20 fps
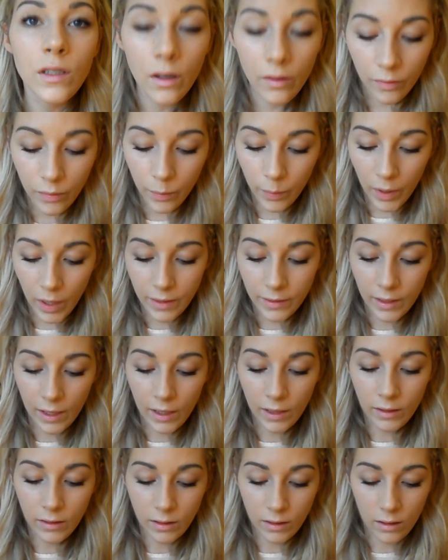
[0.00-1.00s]
So I've applied
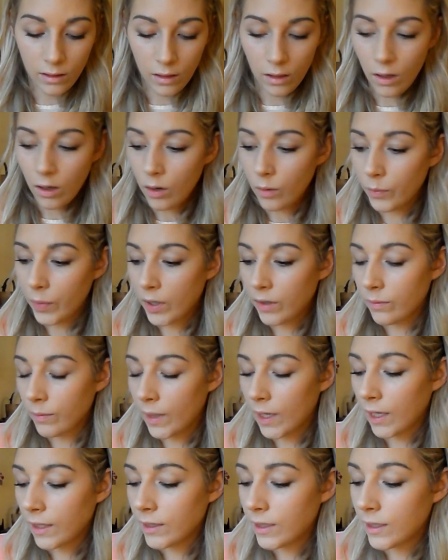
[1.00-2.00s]
that on both
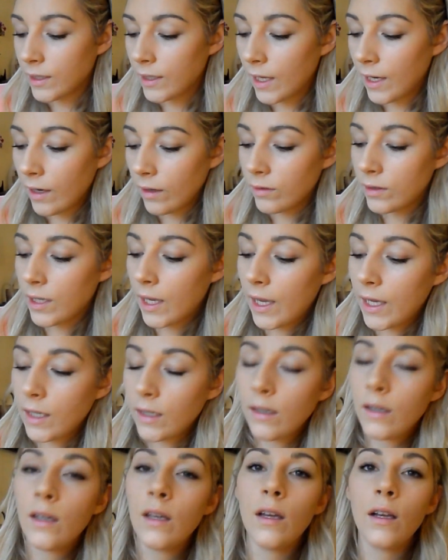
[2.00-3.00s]
my lashes. Then I'll
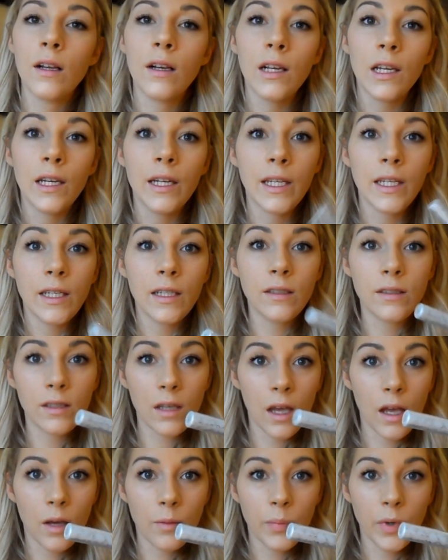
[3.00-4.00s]
take Clinique's
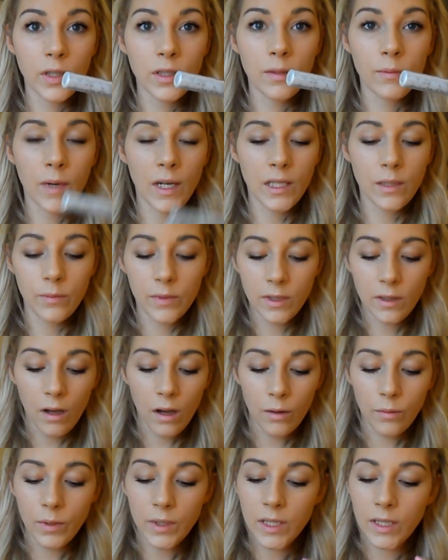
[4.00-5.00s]
bottom lash
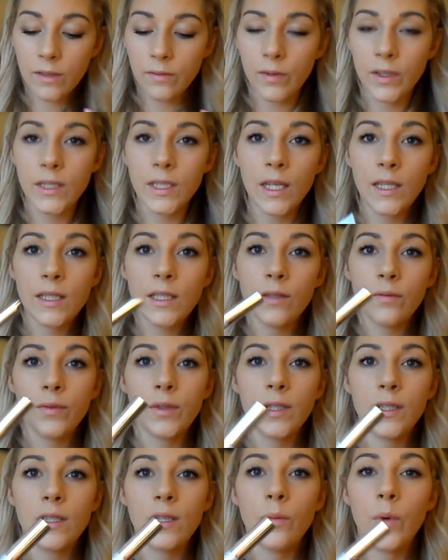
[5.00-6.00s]
mascara, which is fantastic
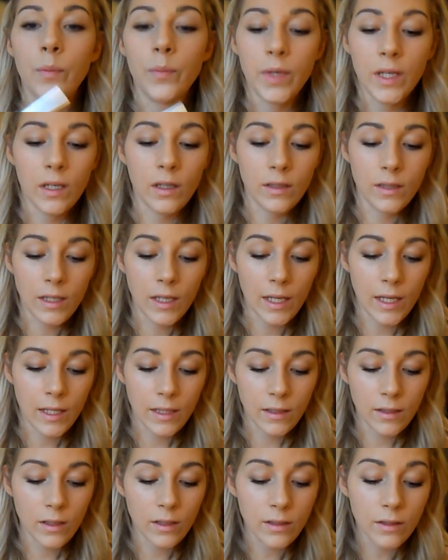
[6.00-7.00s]
for the summer because
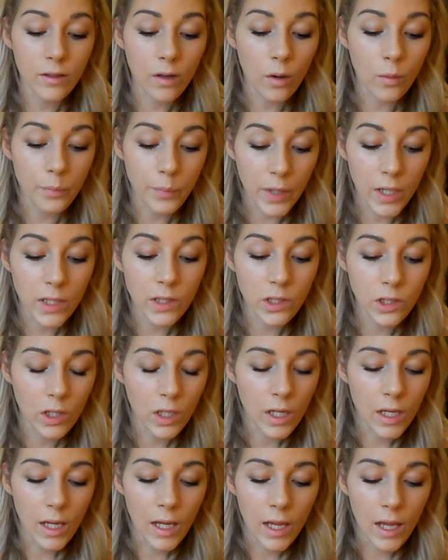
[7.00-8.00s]
it does not
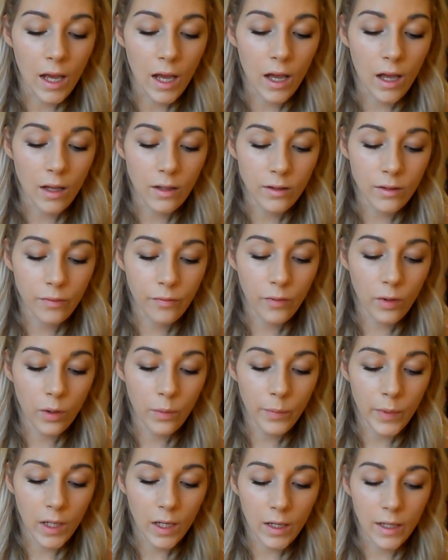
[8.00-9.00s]
budge. The
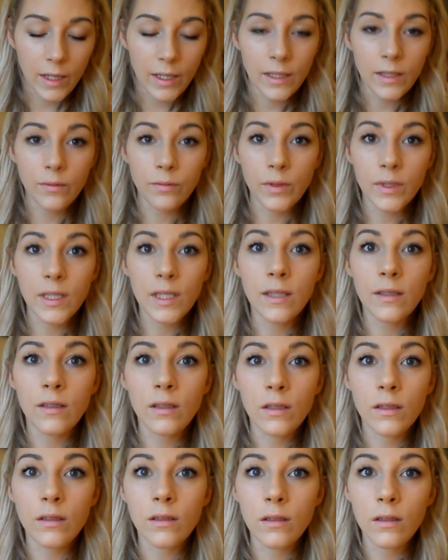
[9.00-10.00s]
formula is
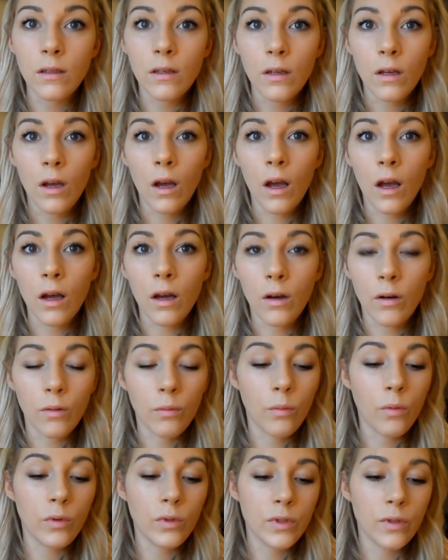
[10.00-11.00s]
resistant,
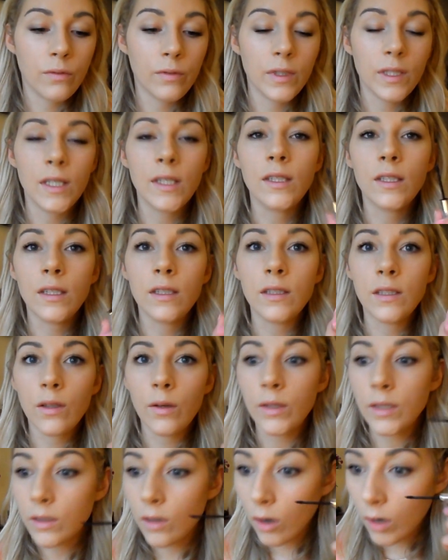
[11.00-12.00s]
water resistant,
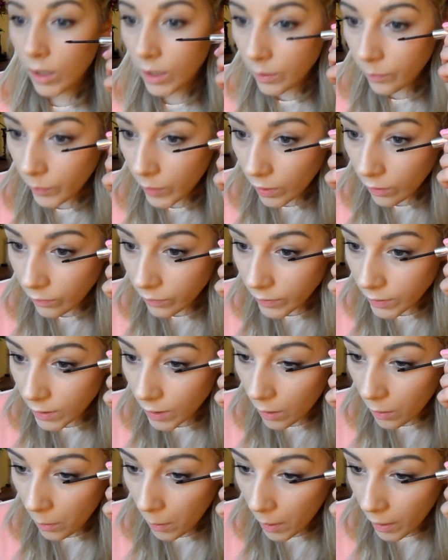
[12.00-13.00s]
so it's not going to move.
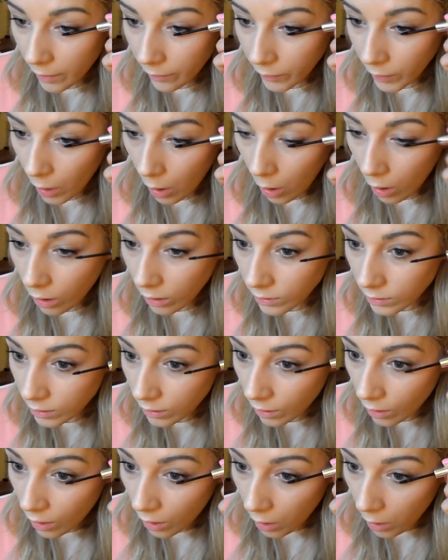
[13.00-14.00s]
So if you're
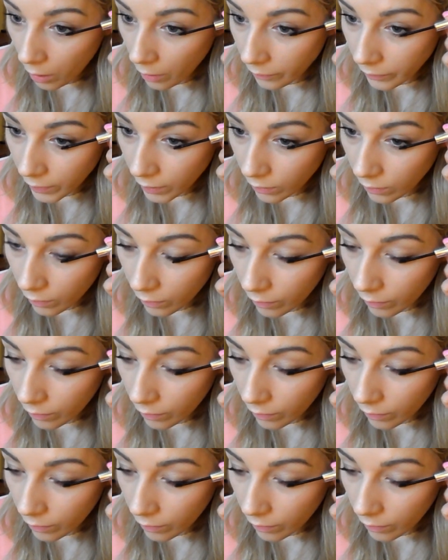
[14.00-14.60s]
hot, or if